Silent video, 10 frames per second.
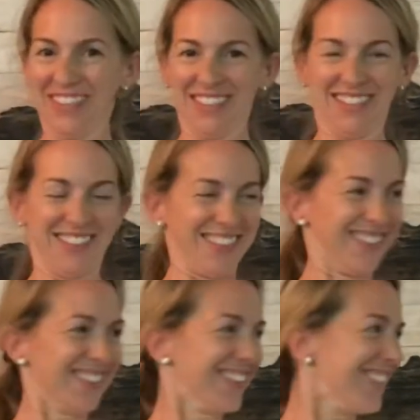
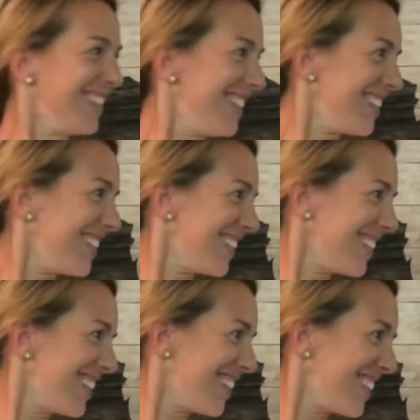
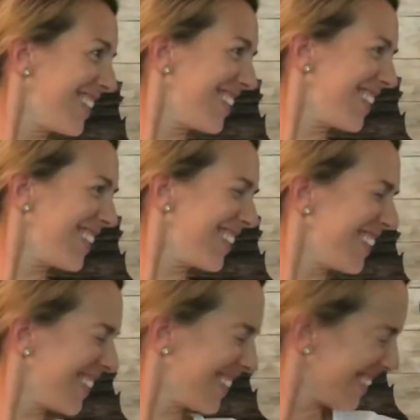
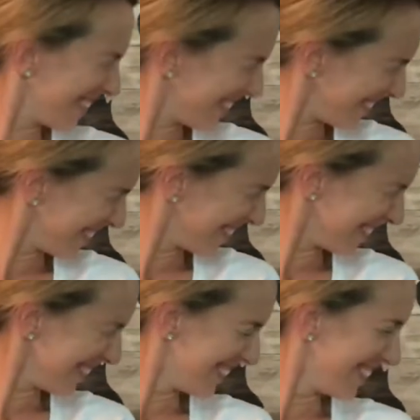
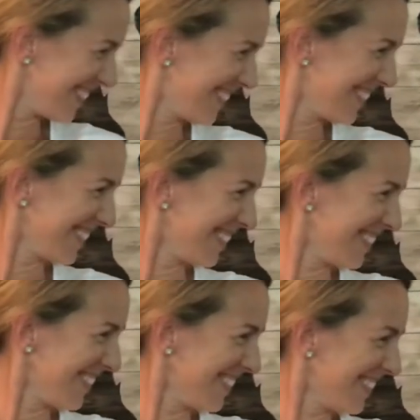
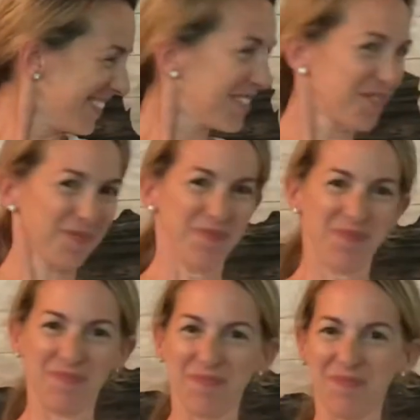
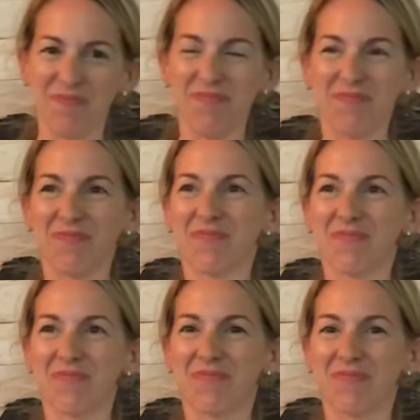
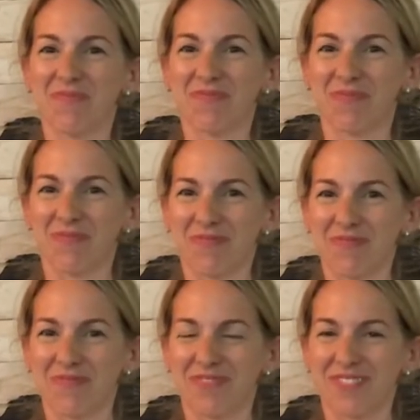
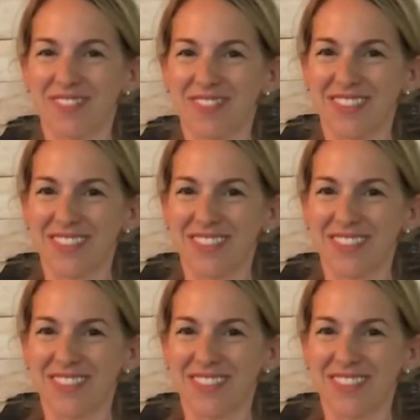No words are spoken by the person on screen.